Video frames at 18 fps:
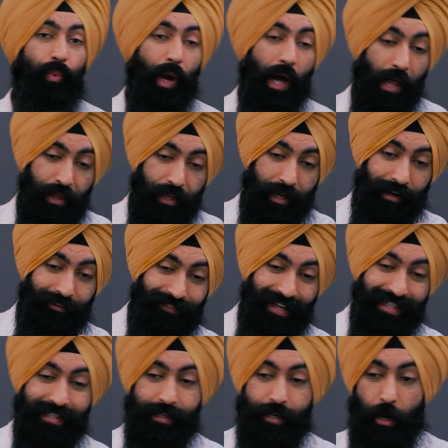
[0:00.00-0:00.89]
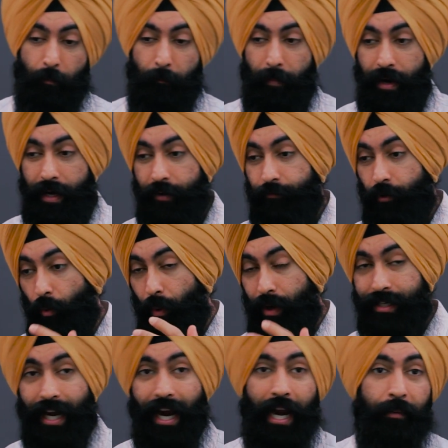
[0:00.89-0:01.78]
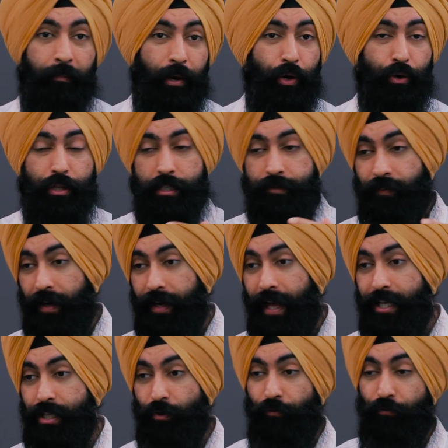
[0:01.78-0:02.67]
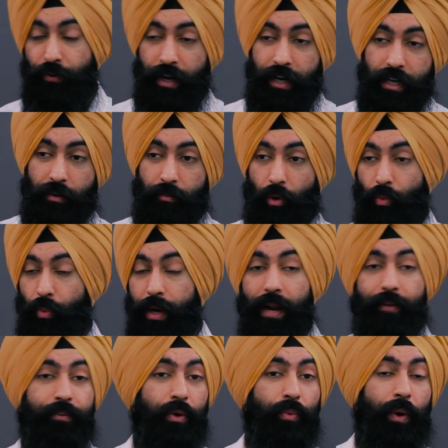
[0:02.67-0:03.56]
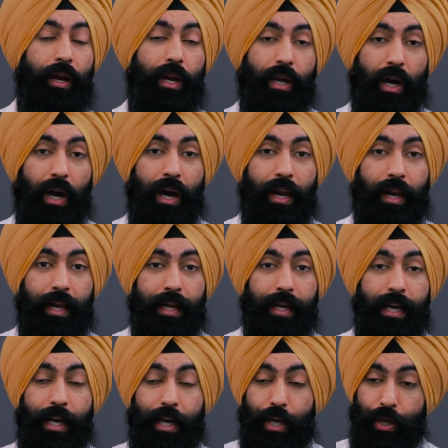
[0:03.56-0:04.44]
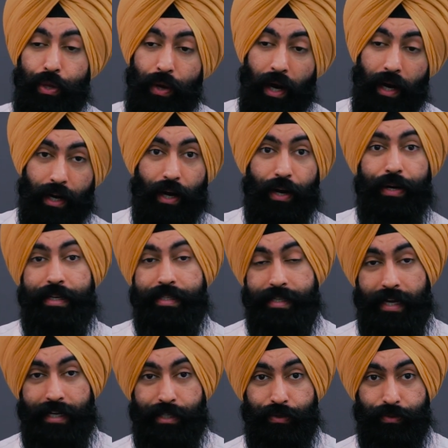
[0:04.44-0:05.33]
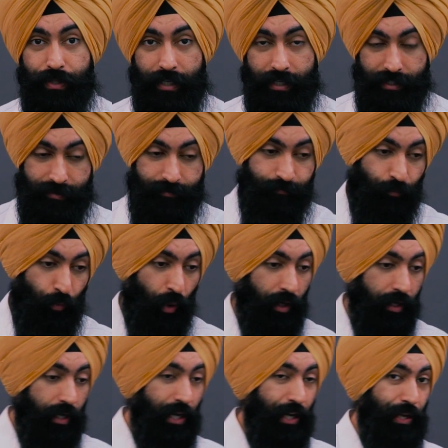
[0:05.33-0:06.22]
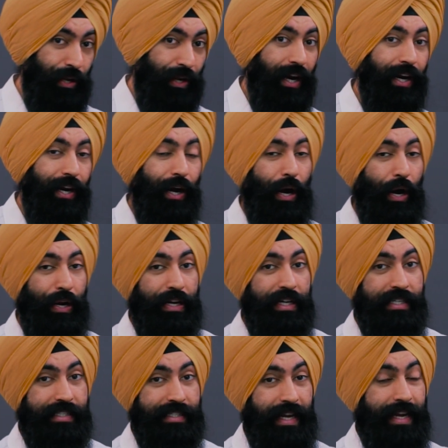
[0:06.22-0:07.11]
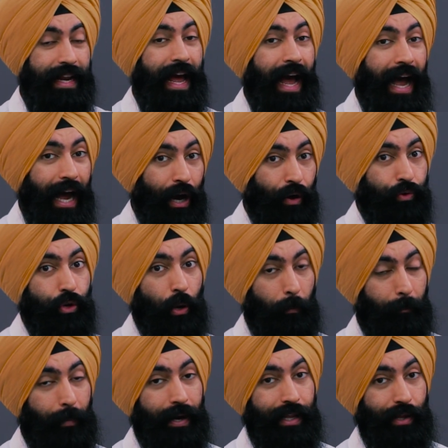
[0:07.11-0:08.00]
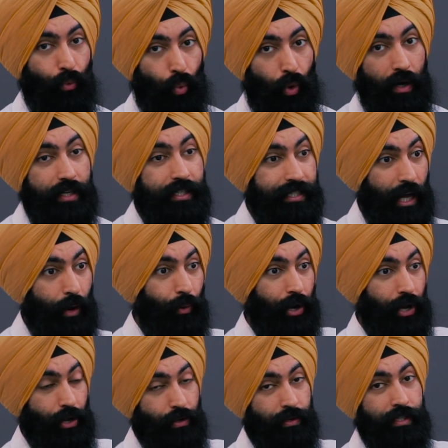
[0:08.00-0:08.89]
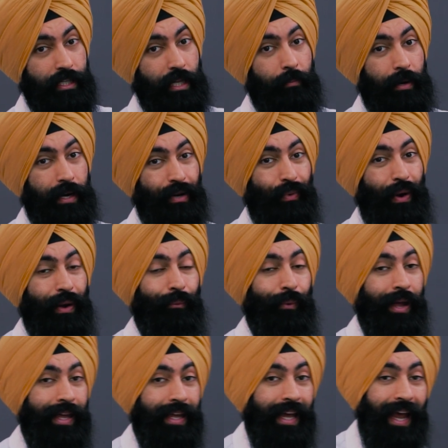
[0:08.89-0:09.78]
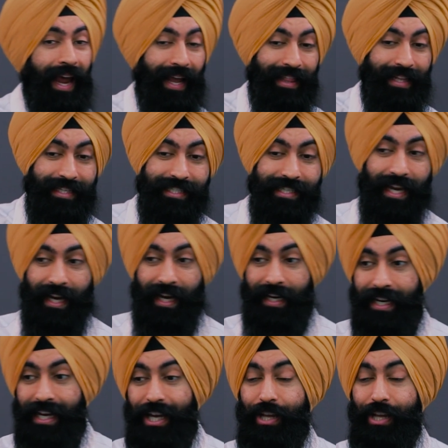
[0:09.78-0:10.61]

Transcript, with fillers: wealth and investing your money for retirement or this financial freedom or whatever you want to call it, you got to understand two things. One, you got to understand how your money works, that way you're using the money right way. And the second,